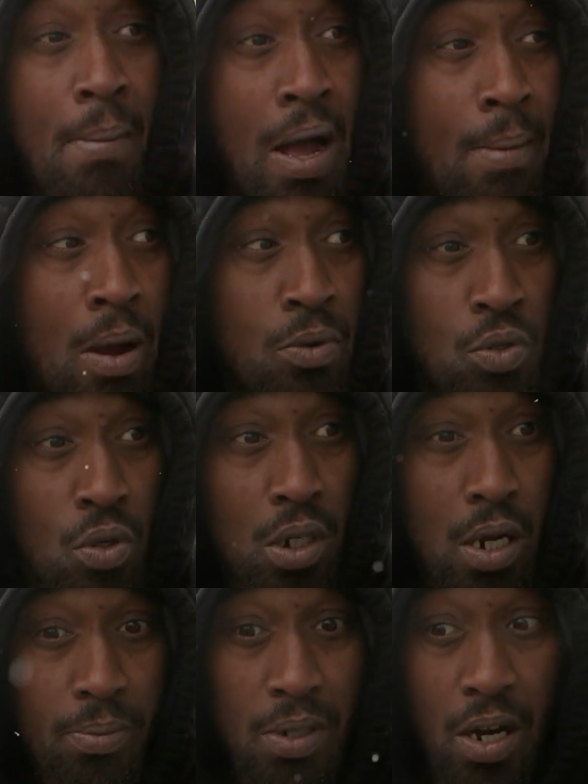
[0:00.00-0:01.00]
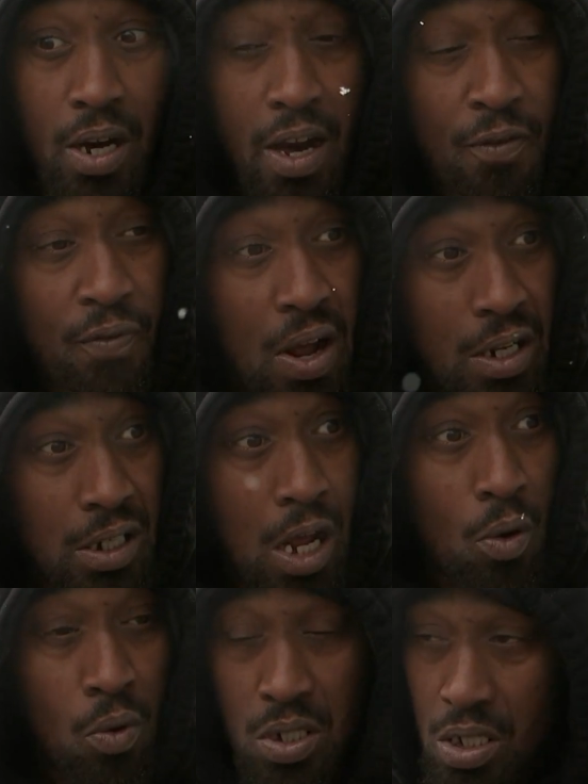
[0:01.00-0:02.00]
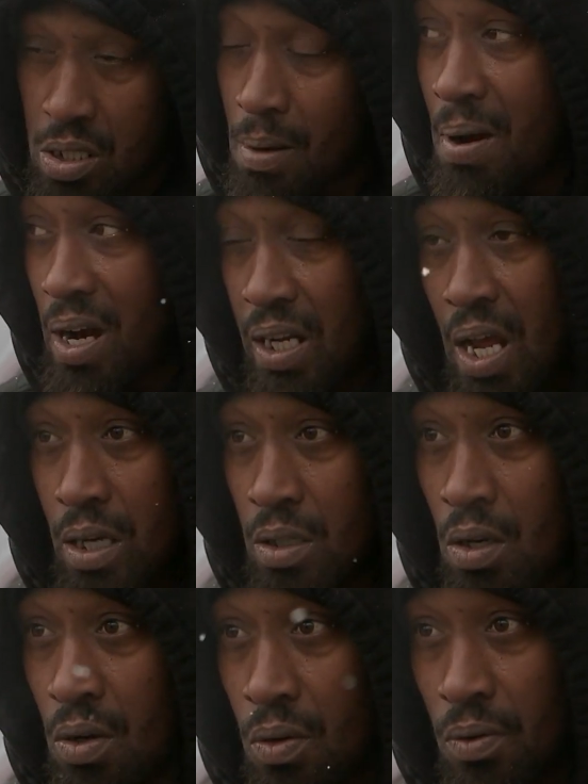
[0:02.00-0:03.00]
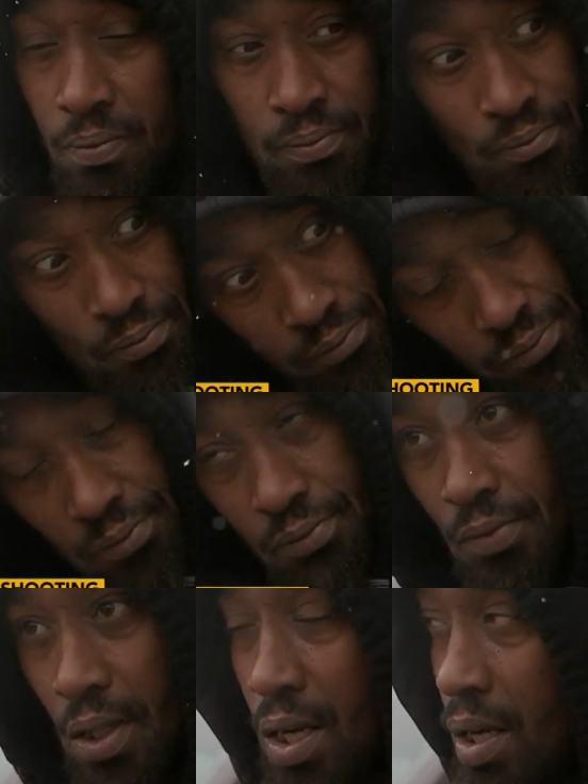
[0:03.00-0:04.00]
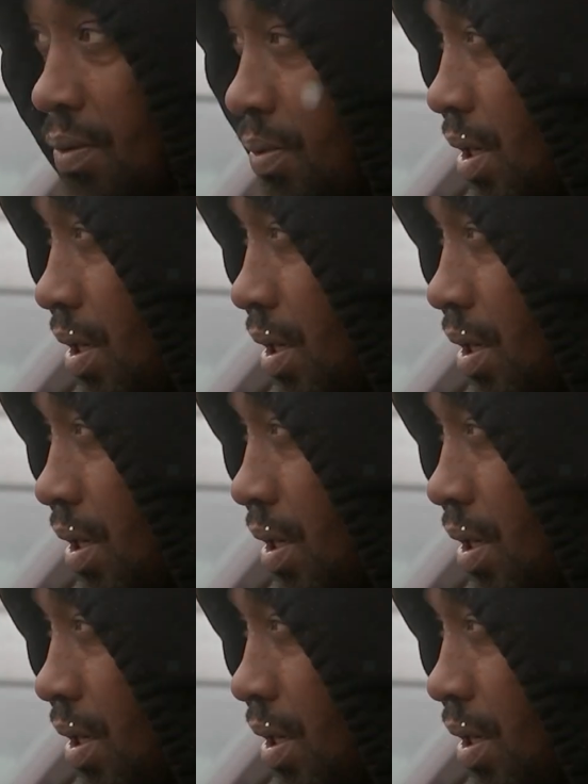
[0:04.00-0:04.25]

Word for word: my mom I was going to come down here and find out, was it somebody I know? And it